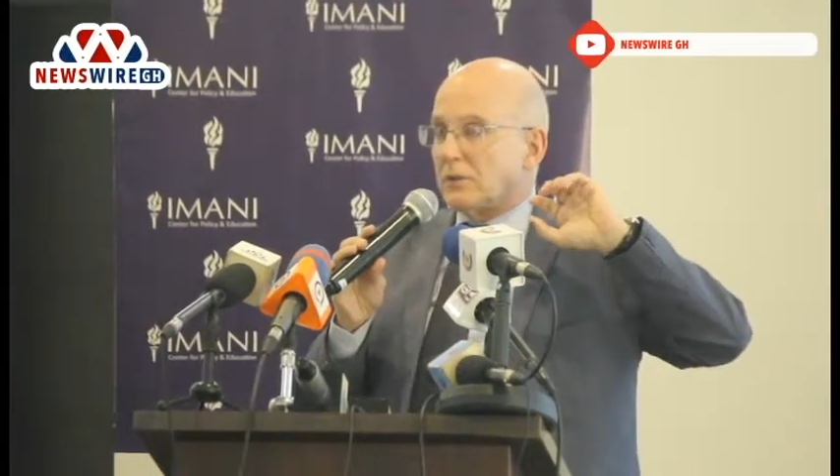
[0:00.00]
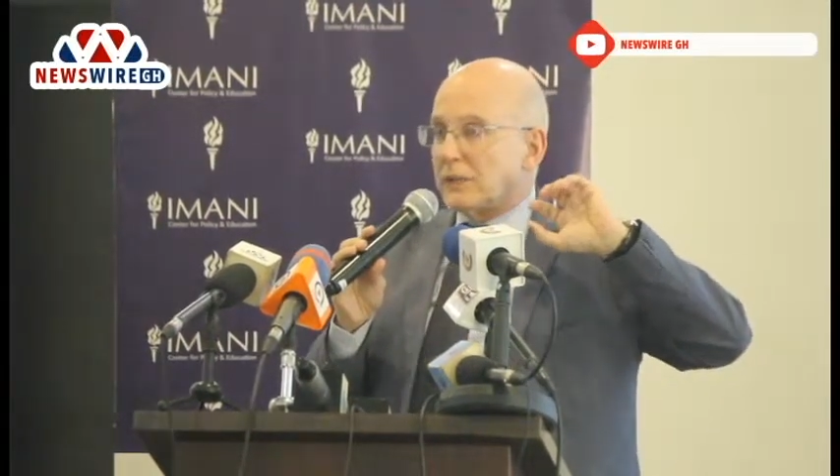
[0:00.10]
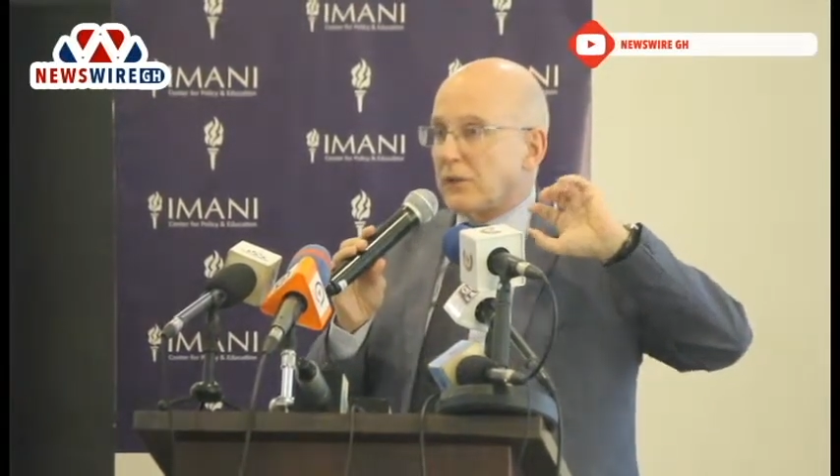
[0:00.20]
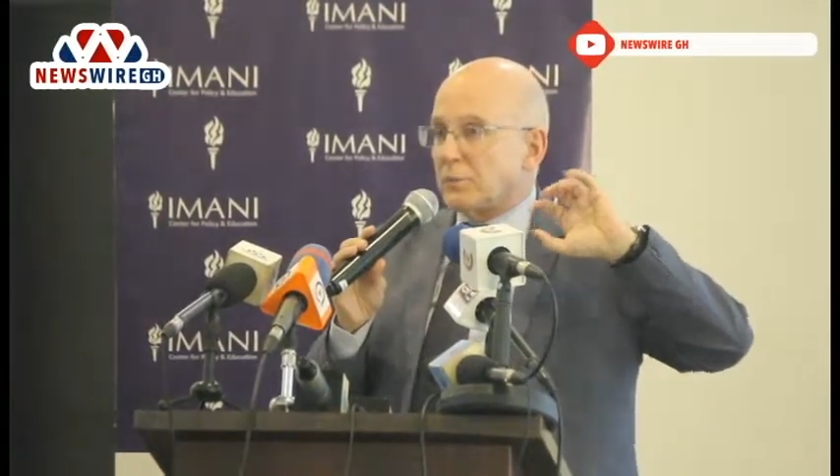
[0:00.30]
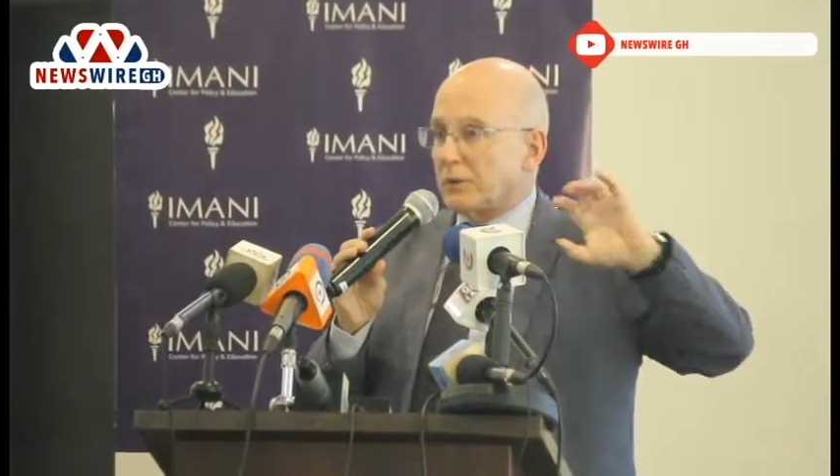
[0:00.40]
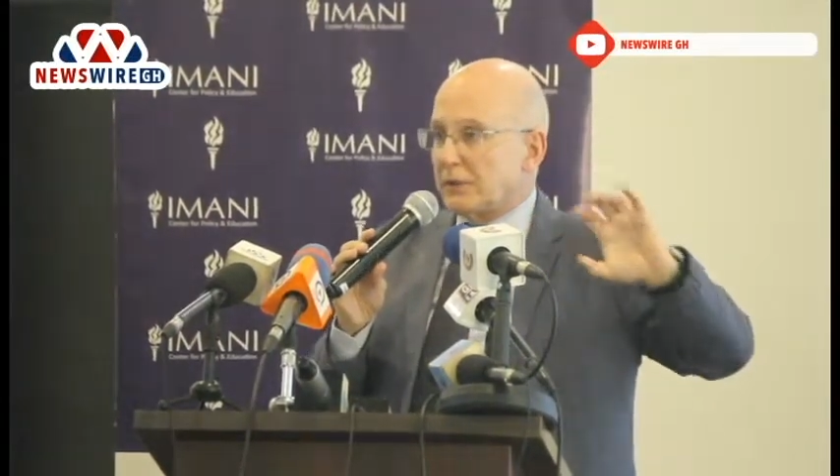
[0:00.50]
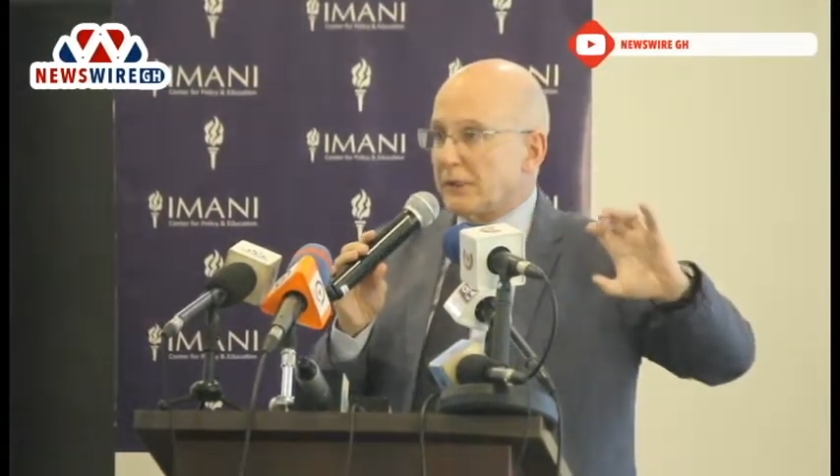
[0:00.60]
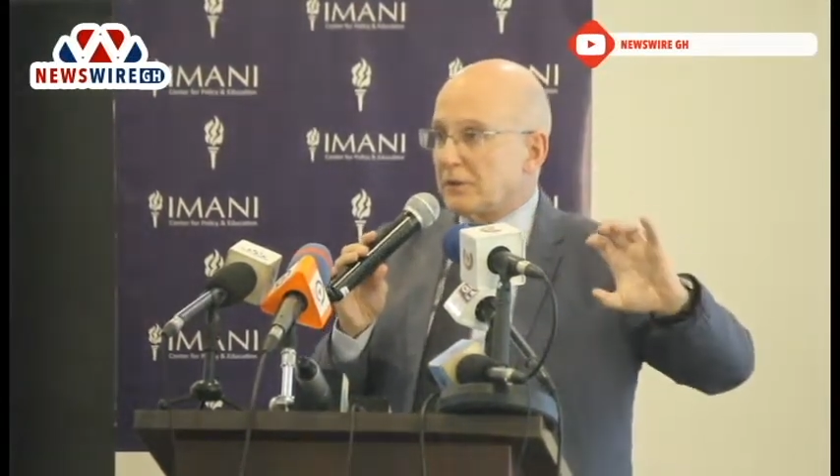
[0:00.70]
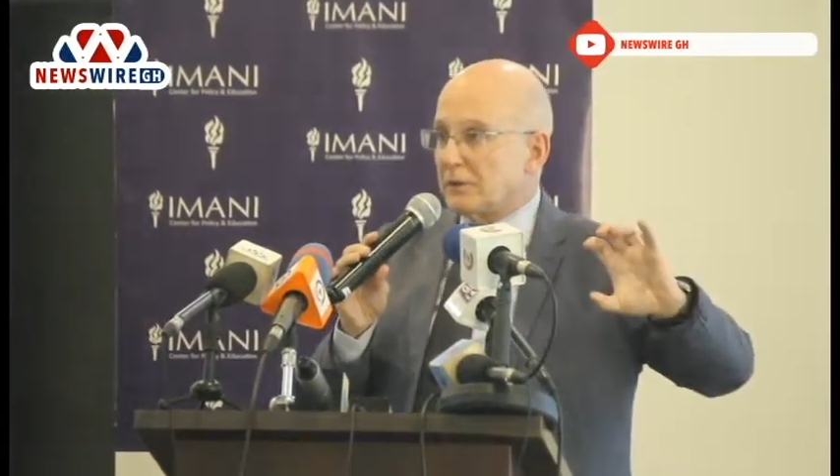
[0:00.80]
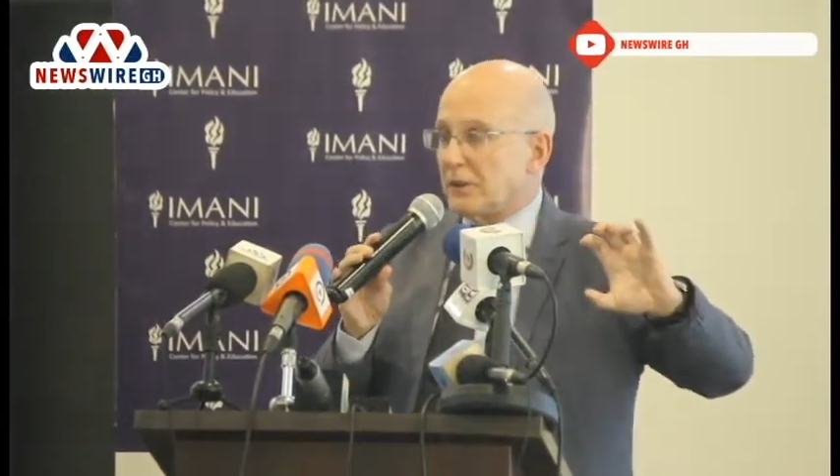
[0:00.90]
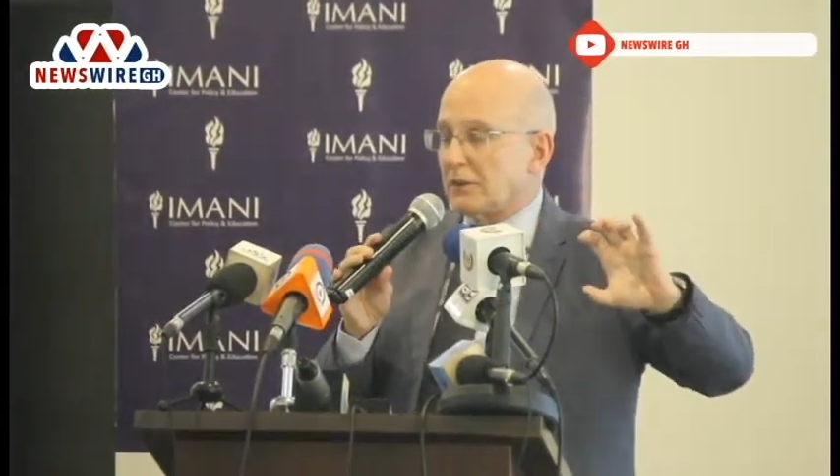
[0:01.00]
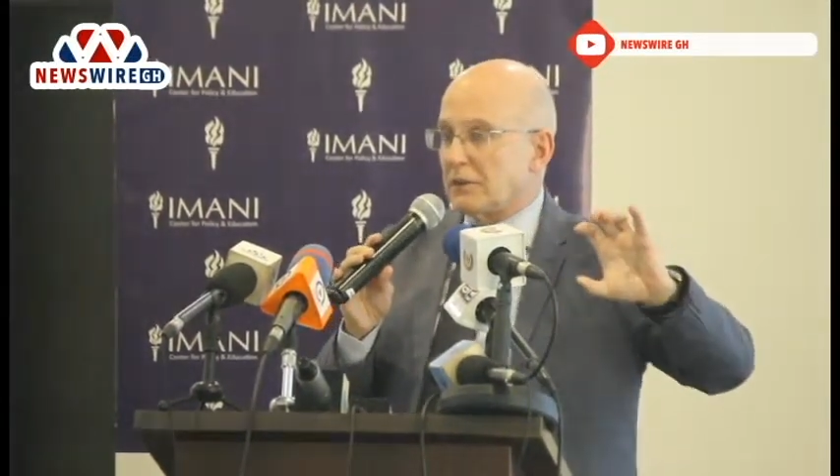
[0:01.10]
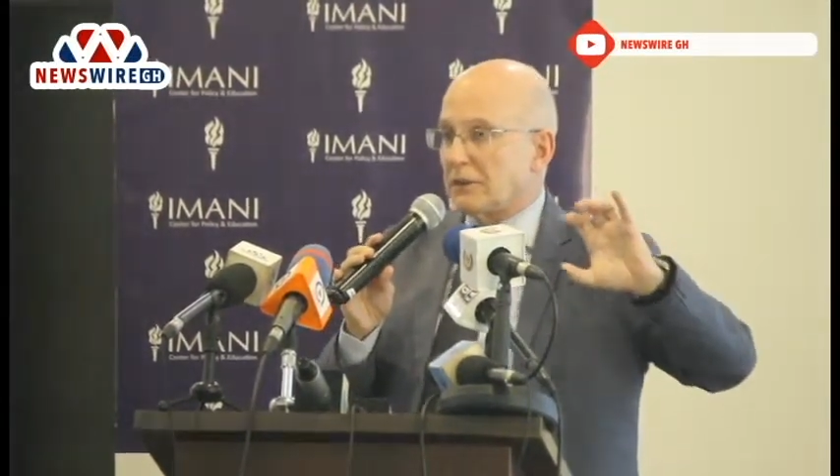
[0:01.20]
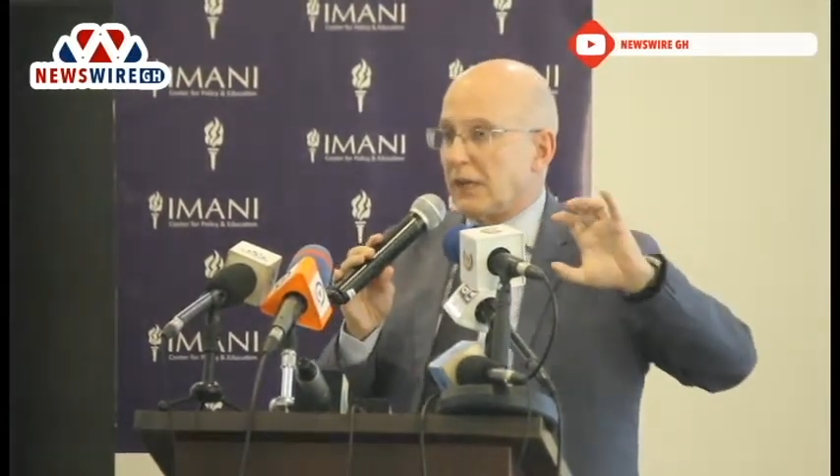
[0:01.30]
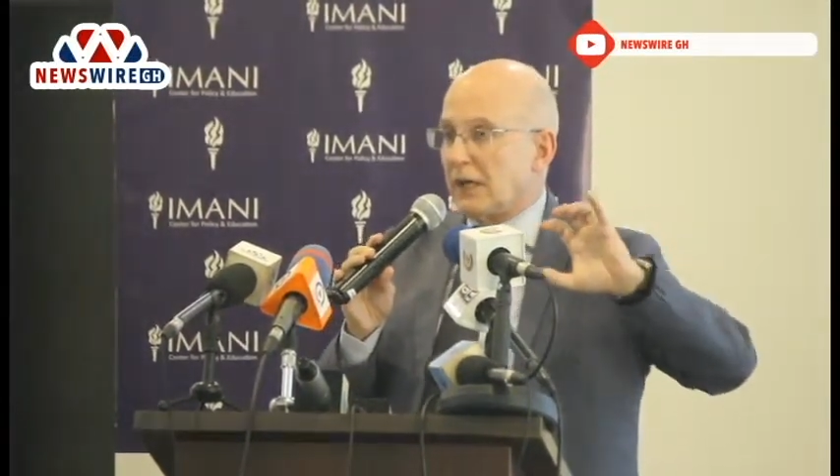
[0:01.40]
transportation costs